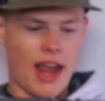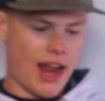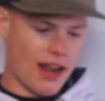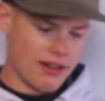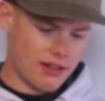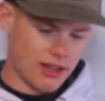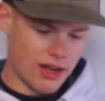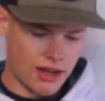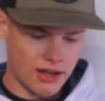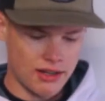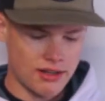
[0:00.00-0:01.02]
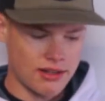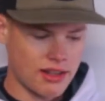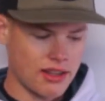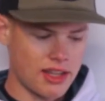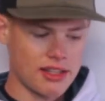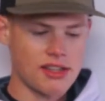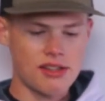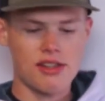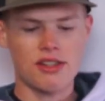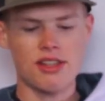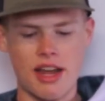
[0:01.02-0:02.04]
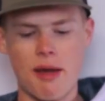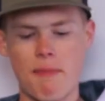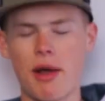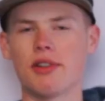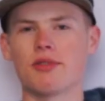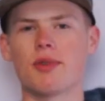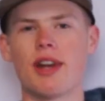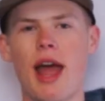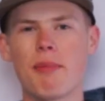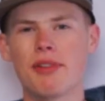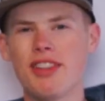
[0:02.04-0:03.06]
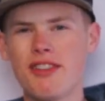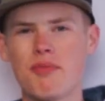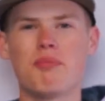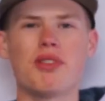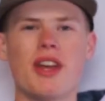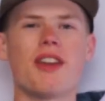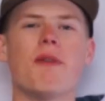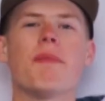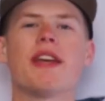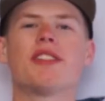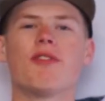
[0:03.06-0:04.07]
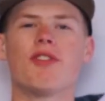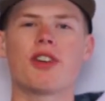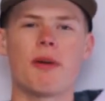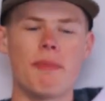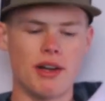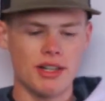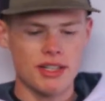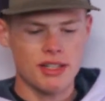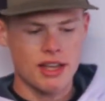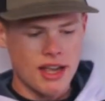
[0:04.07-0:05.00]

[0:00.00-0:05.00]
And this is just a Cabela's one. I believe Plano makes it for Cabela's.